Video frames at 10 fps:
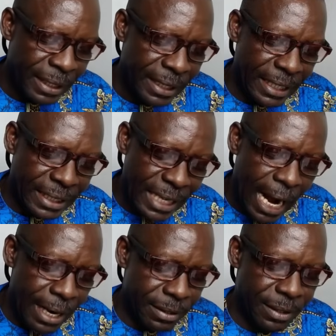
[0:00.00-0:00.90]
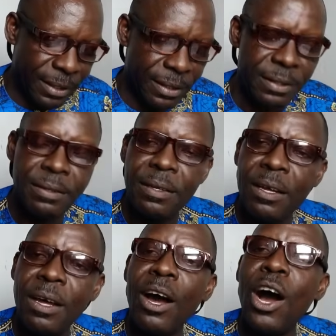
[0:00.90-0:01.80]
The styles
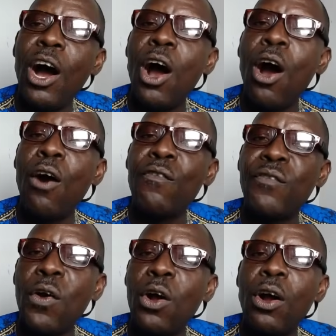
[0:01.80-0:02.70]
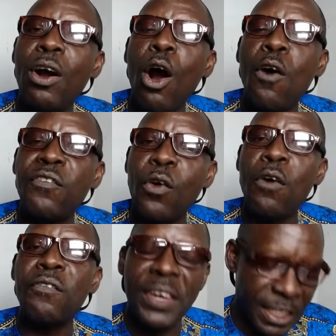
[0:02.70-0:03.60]
of
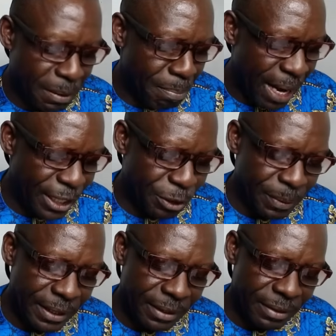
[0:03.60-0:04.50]
conflict management.